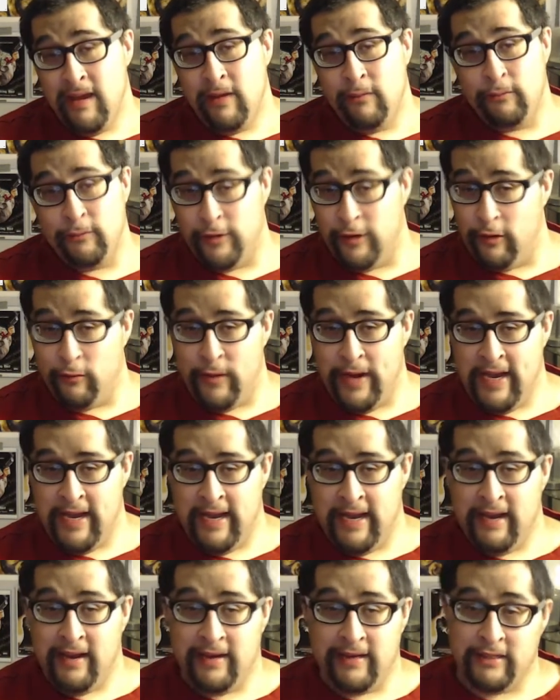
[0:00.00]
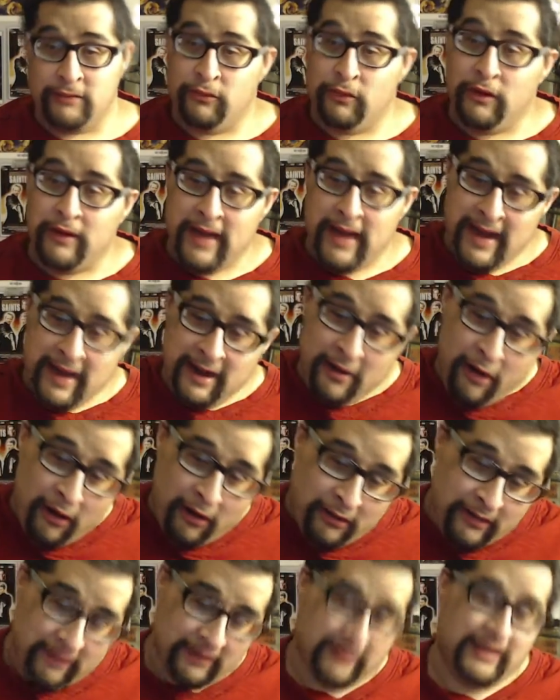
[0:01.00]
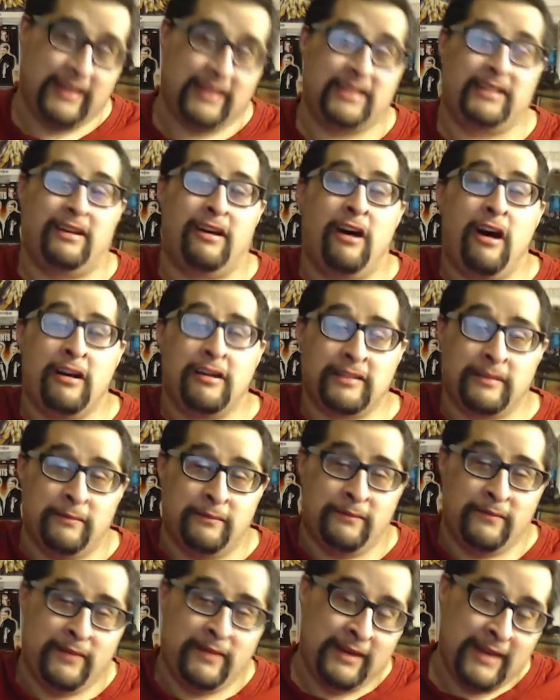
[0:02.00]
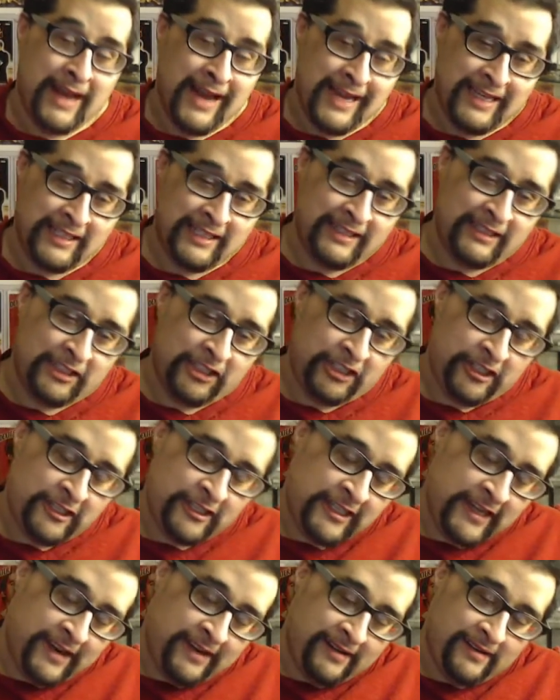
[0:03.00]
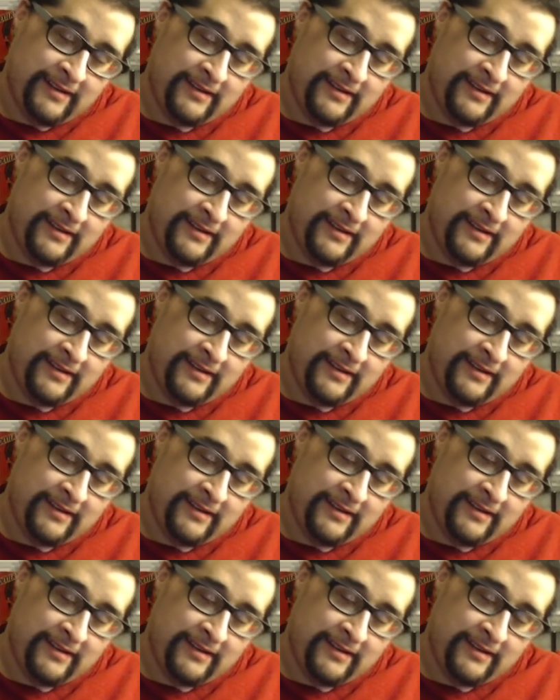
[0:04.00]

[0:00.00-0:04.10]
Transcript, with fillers: We're winning because we're getting all this awesome, nice shit.